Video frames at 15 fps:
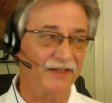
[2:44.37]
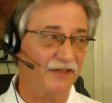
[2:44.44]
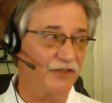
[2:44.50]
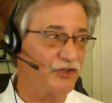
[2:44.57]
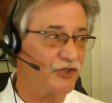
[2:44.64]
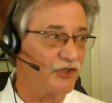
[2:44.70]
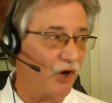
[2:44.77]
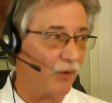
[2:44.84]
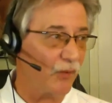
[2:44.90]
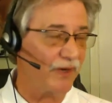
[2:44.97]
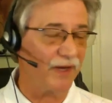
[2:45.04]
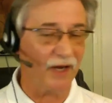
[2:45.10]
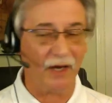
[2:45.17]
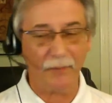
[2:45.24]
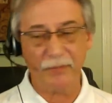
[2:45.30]
and
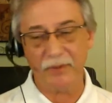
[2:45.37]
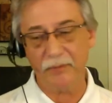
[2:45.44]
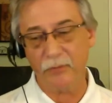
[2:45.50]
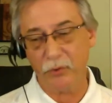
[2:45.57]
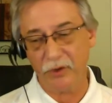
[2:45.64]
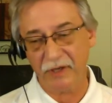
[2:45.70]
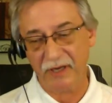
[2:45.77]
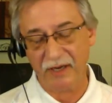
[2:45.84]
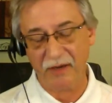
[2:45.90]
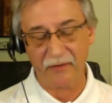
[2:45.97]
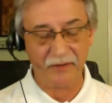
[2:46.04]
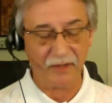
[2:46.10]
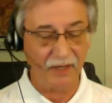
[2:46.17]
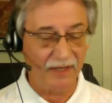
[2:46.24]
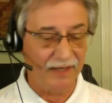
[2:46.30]
showing up and putting out
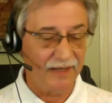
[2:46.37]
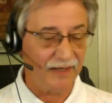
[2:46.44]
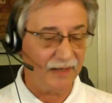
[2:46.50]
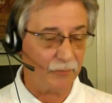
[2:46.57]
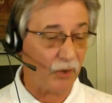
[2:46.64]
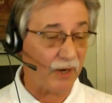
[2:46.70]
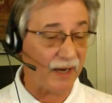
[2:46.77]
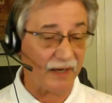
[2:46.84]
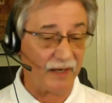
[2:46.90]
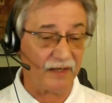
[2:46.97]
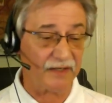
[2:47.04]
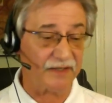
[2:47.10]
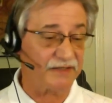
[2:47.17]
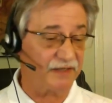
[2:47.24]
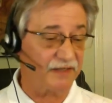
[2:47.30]

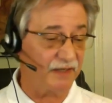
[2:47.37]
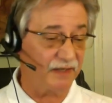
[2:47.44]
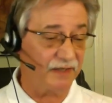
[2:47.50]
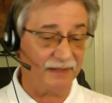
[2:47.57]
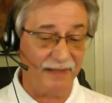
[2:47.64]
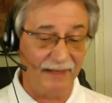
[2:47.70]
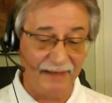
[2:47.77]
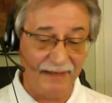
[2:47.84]
products and